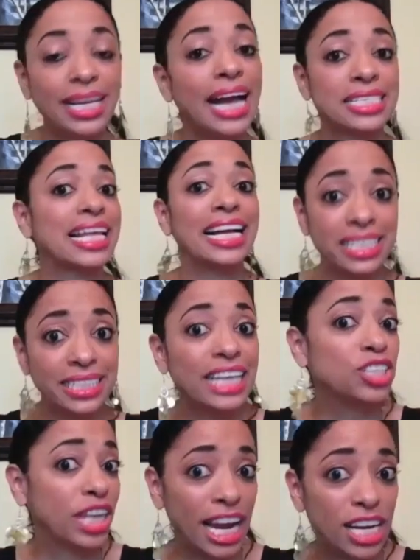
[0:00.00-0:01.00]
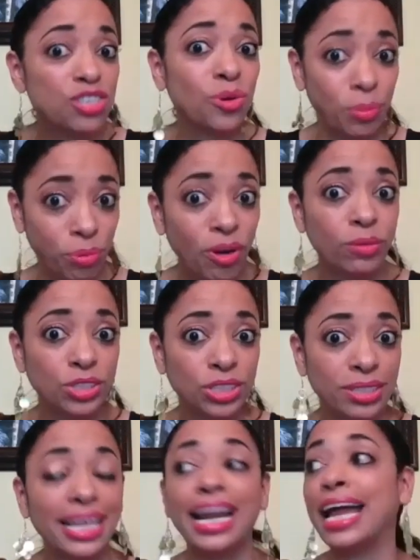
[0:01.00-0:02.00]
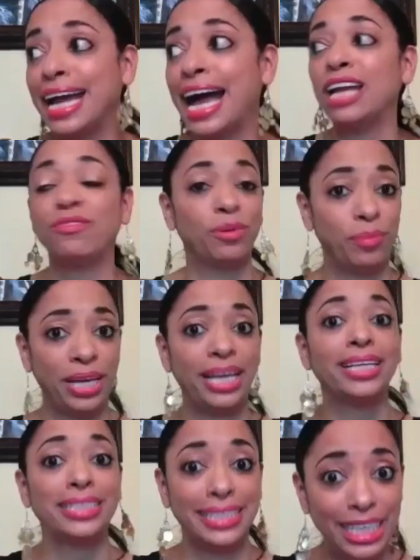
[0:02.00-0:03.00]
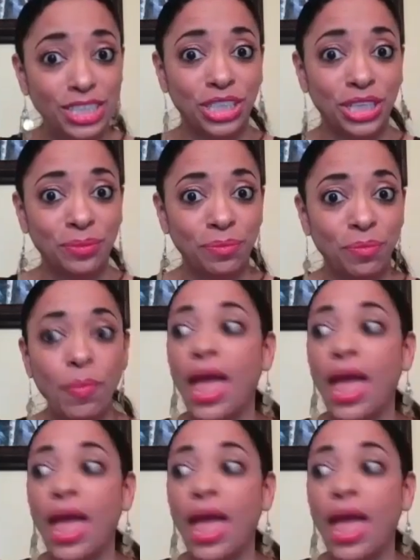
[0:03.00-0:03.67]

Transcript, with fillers: Yes, that's an educational approach that I got from being a teacher.